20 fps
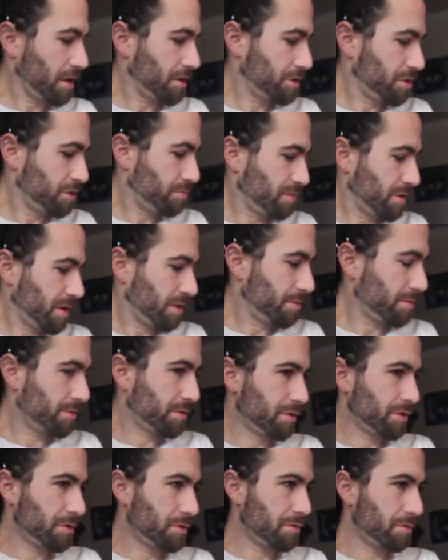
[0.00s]
I should be able
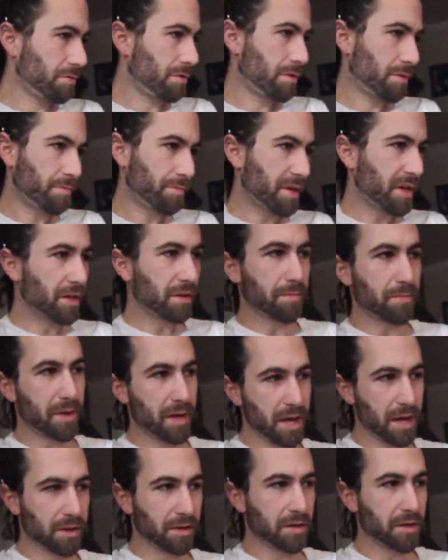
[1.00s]
to make
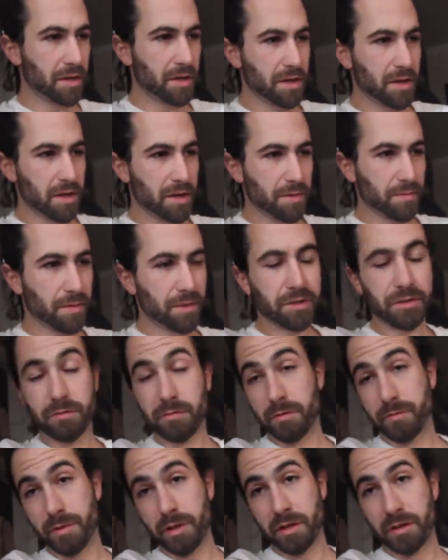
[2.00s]
back my
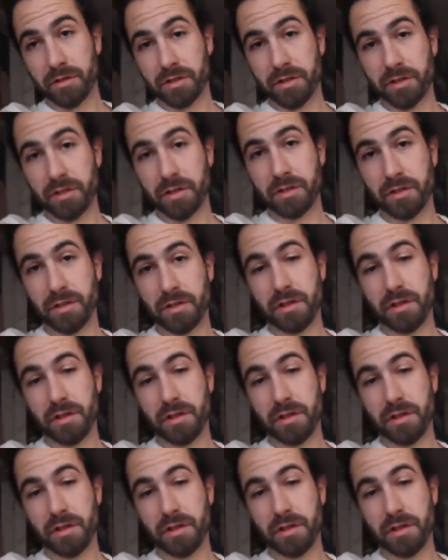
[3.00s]
200 bucks,